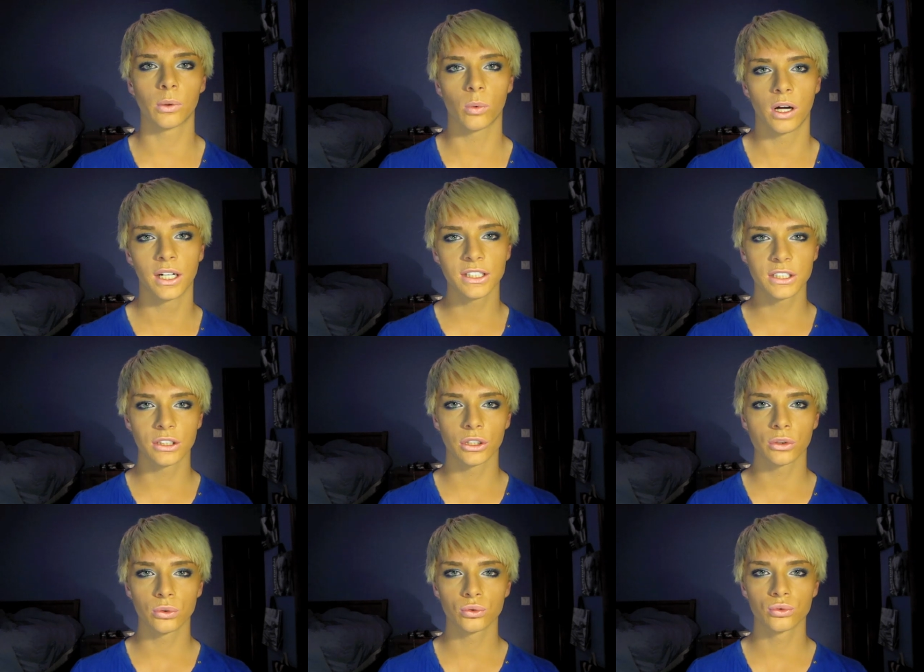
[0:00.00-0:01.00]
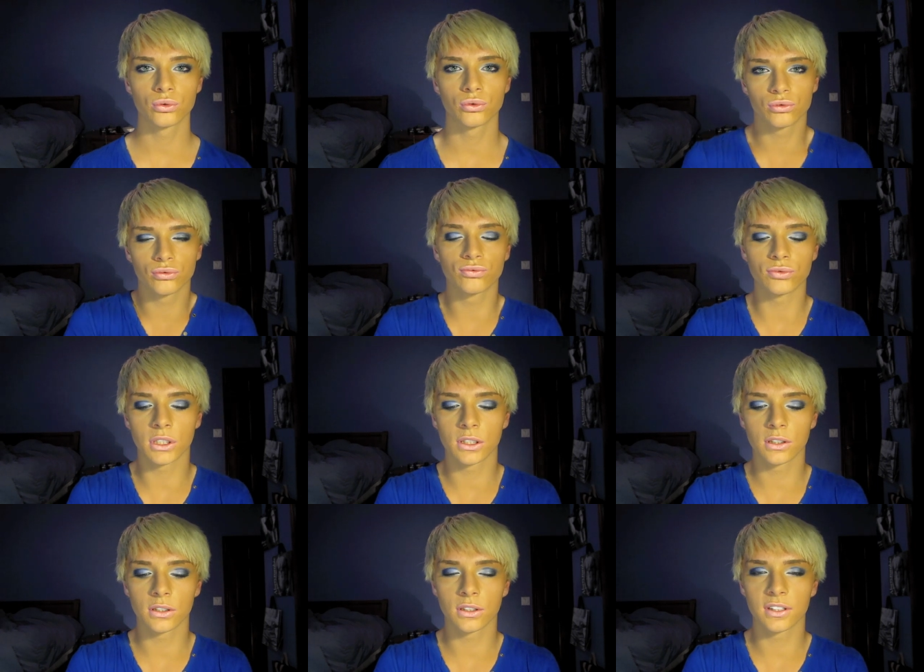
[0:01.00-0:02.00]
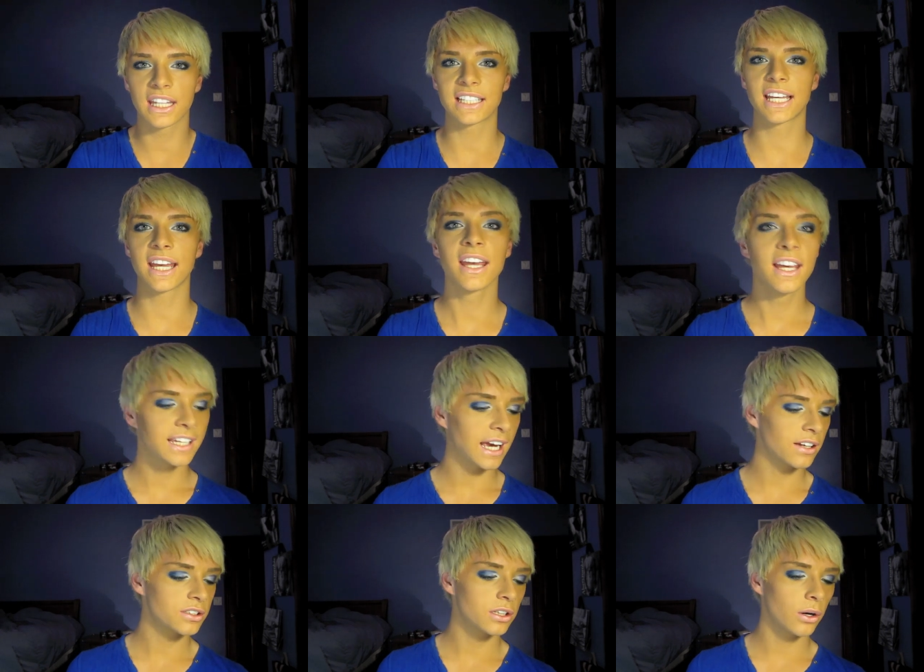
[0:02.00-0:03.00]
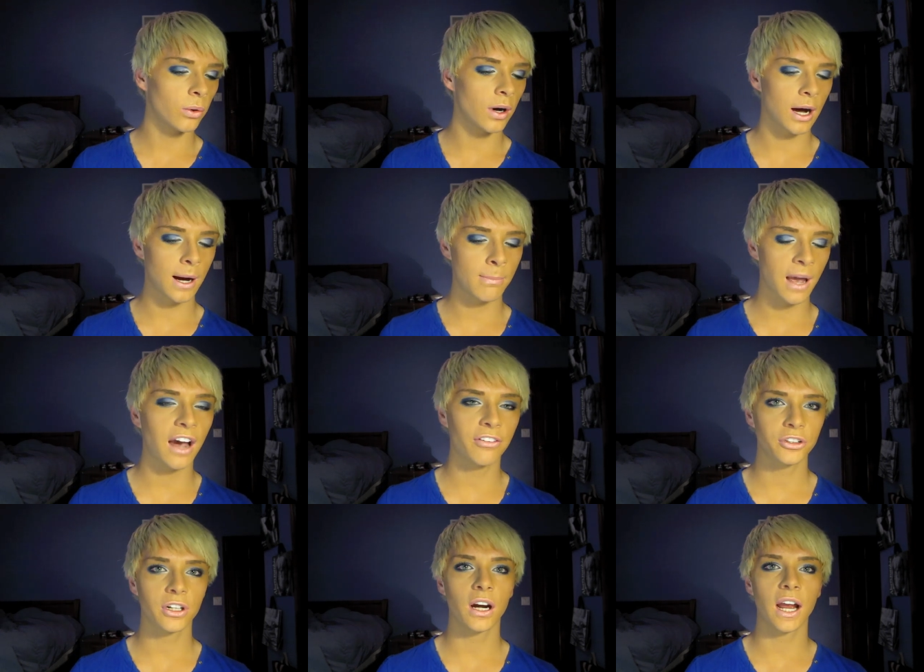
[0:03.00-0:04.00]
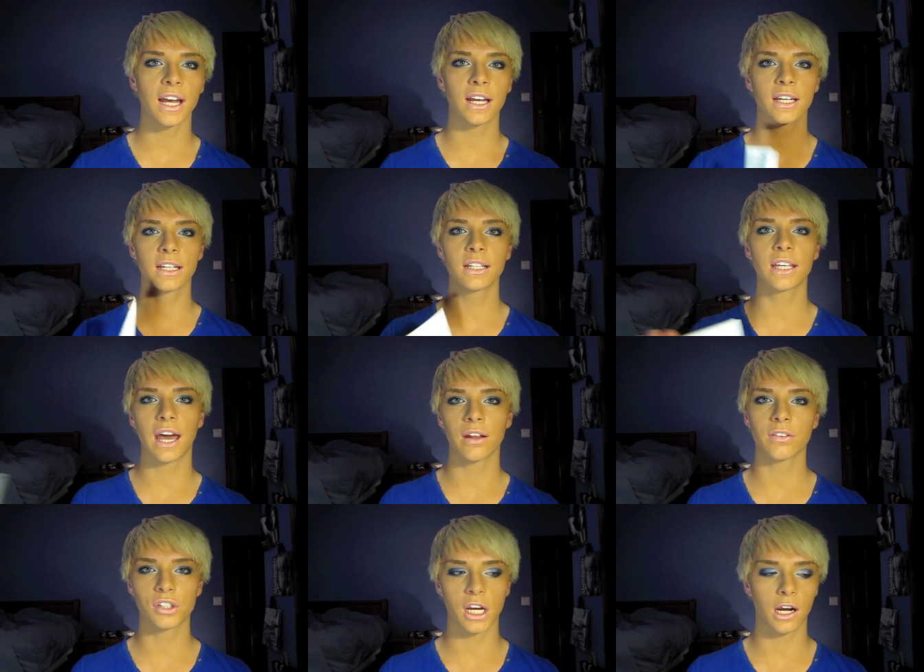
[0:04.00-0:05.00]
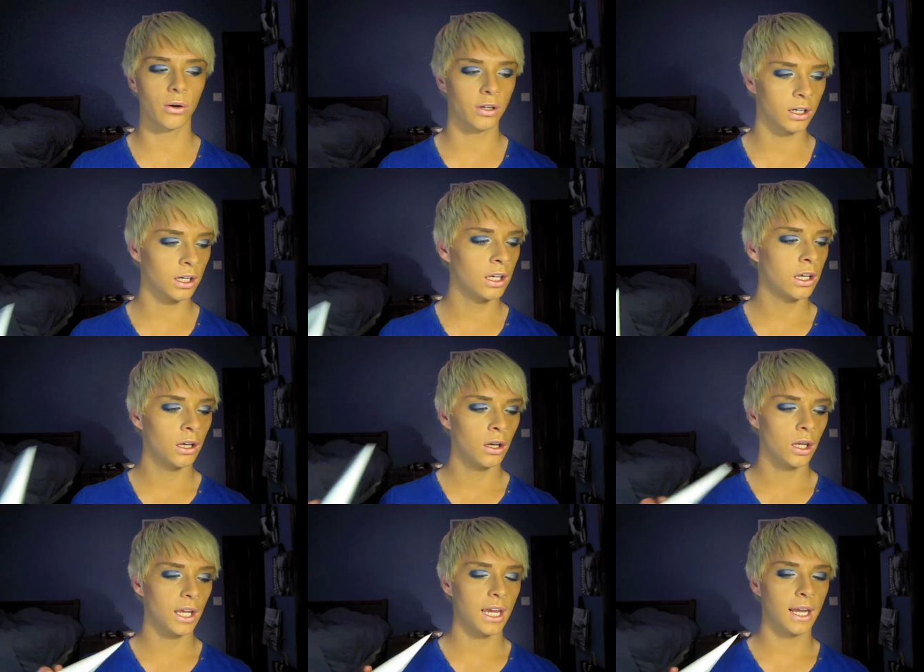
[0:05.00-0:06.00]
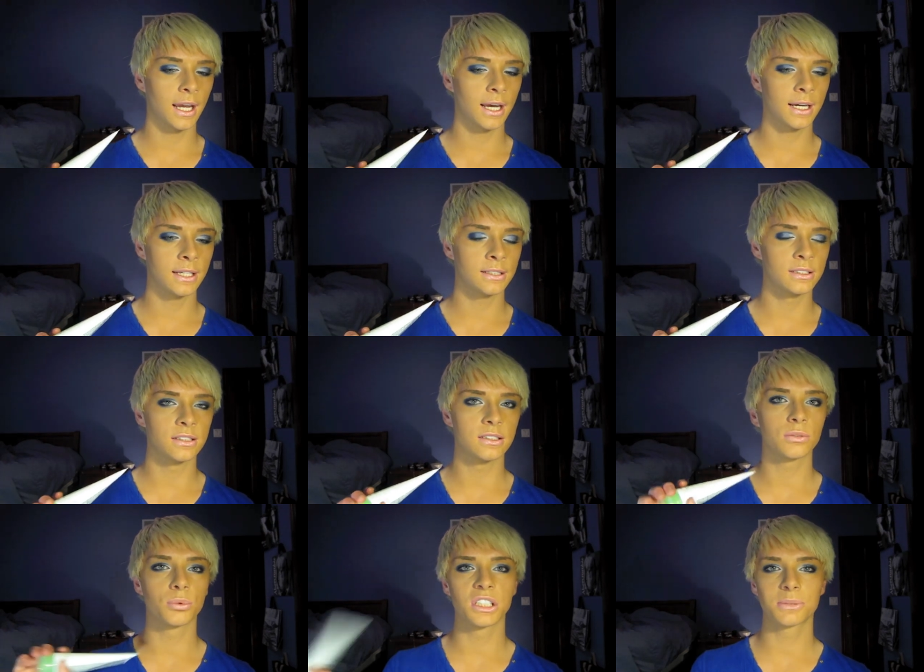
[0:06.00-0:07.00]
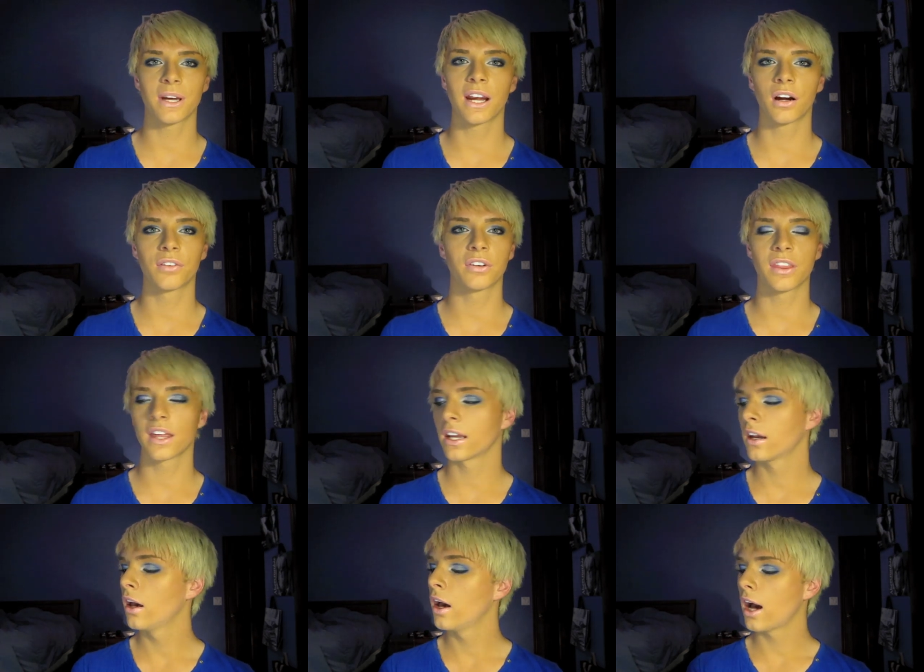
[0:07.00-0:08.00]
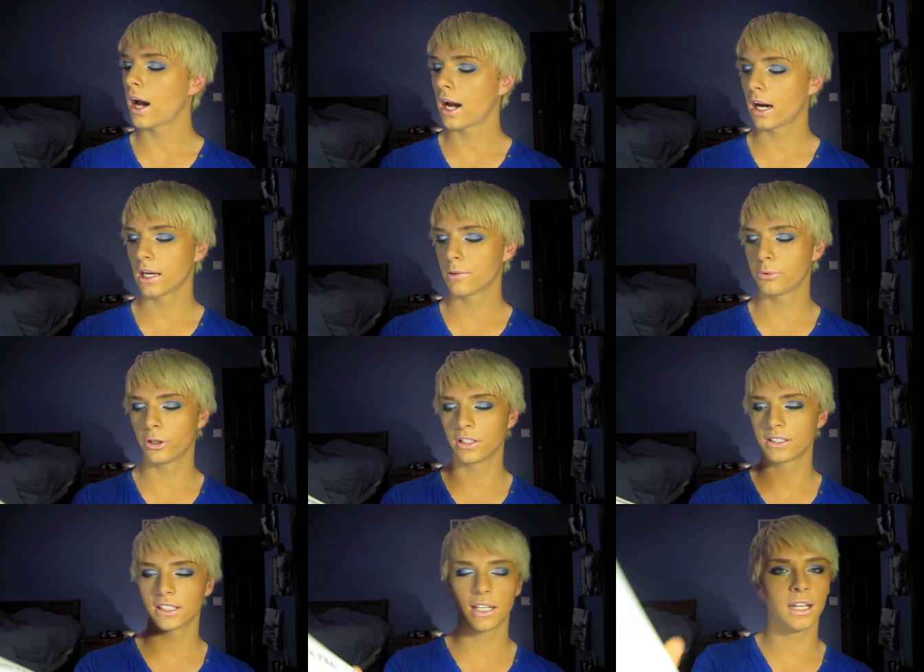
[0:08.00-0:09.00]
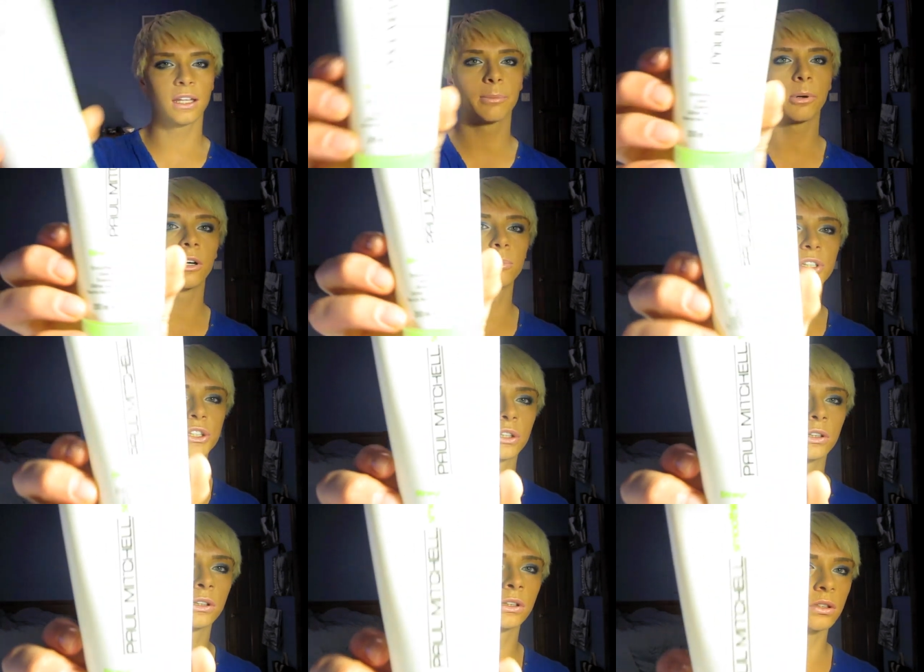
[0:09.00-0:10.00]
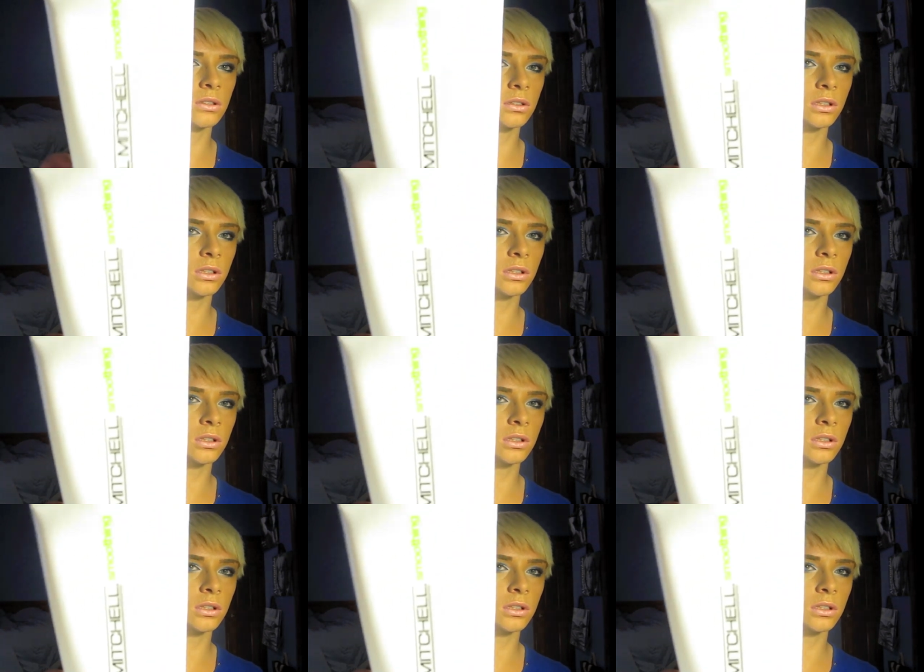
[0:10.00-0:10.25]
I want it to do that day. Yeah, so um, after I get out of the shower and rinse my hair, everything, I put in the Paul Mitchell